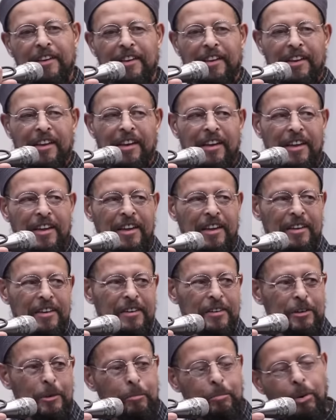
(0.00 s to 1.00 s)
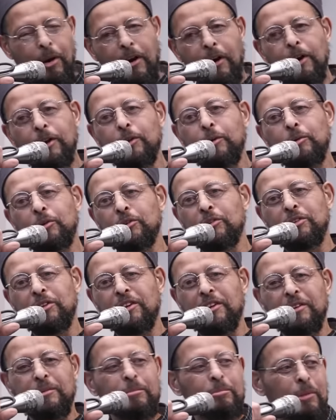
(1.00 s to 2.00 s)
And the party was in
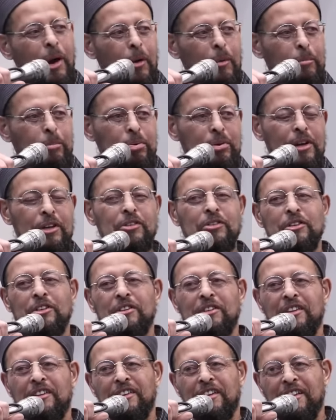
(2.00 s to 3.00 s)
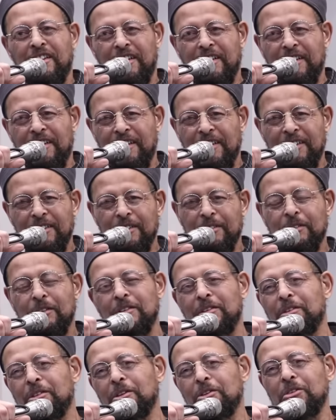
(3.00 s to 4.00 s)
Mount Pleasant. This
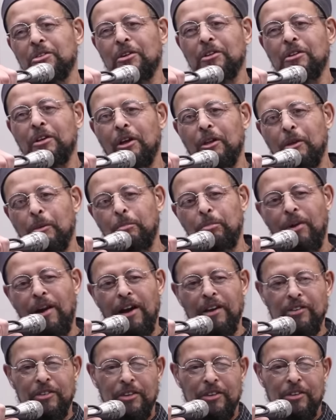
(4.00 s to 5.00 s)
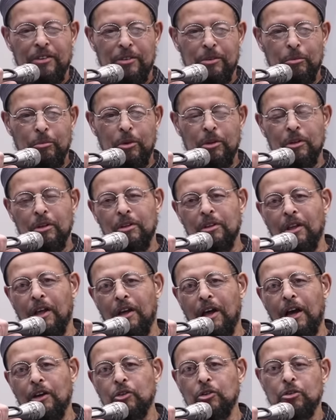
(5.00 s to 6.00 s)
is another project. So our
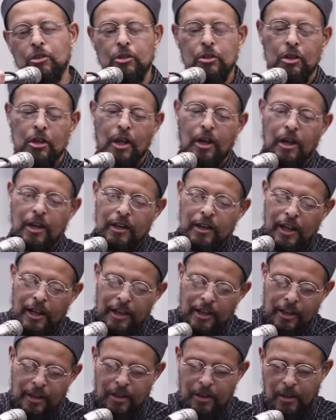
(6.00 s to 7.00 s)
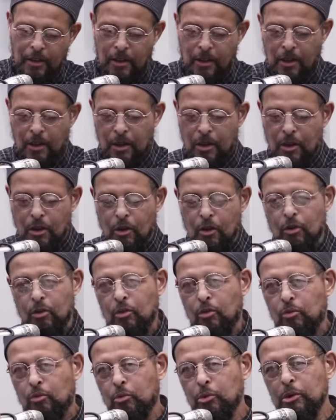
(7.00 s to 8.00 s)
city had like
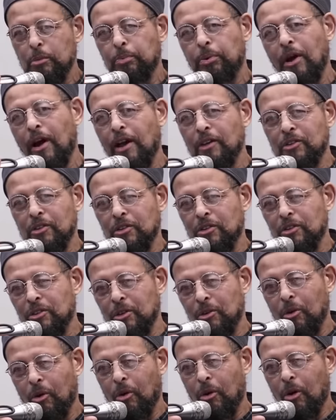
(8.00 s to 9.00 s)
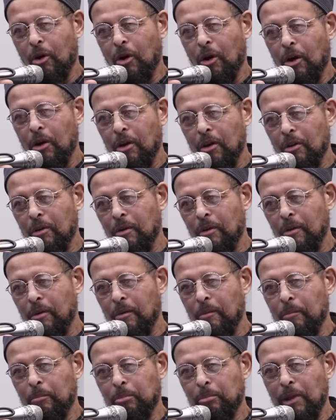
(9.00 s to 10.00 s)
three projects. They were all
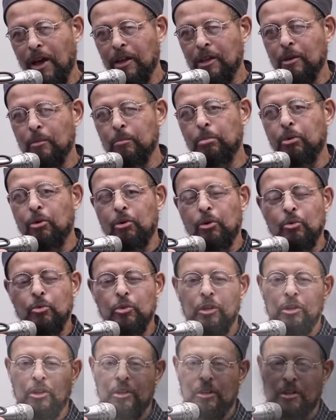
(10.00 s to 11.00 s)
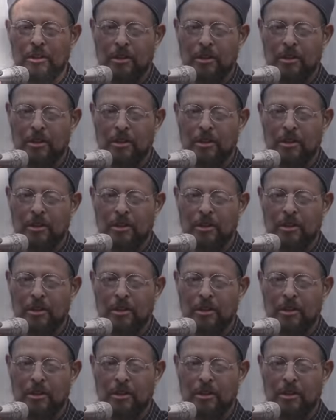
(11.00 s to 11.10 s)
black and Puerto Rican.